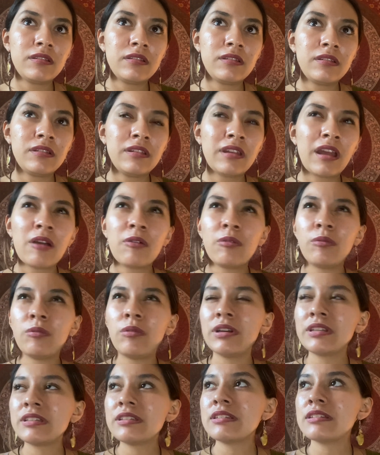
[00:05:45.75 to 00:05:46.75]
Now,
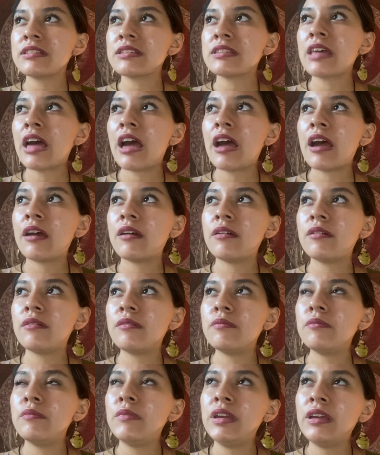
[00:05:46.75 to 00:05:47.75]
what does that
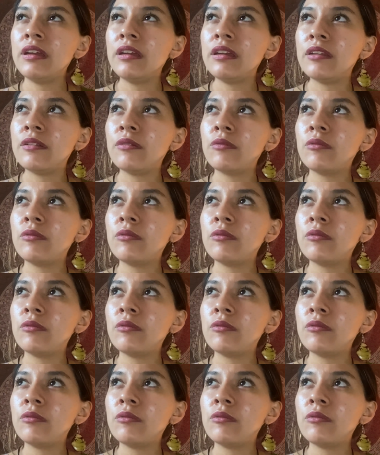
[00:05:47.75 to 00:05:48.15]
mean?